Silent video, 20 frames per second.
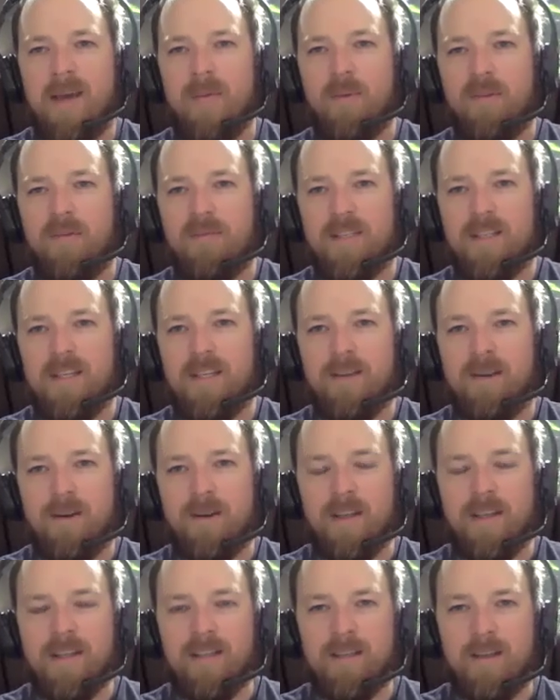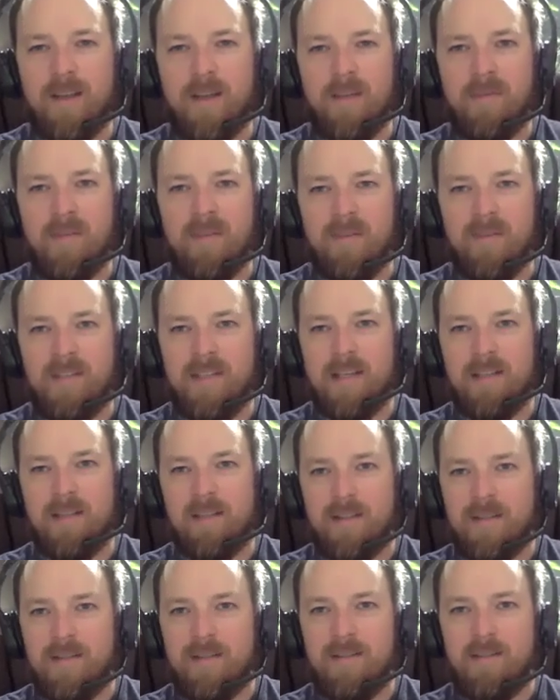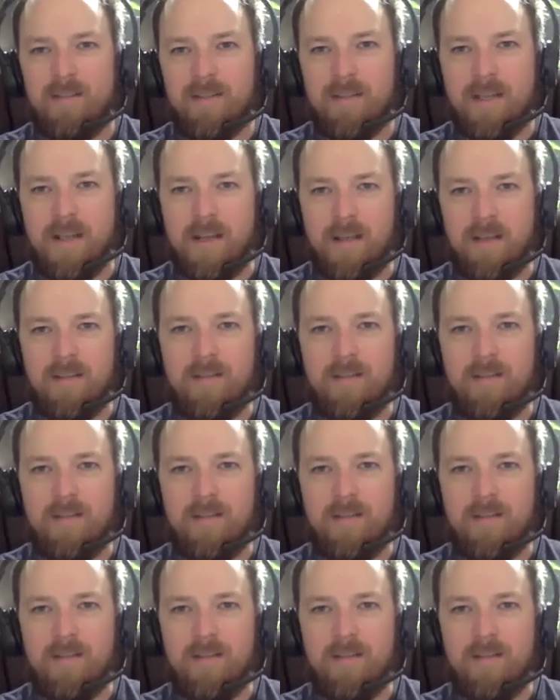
cat would visit during these sessions. It's like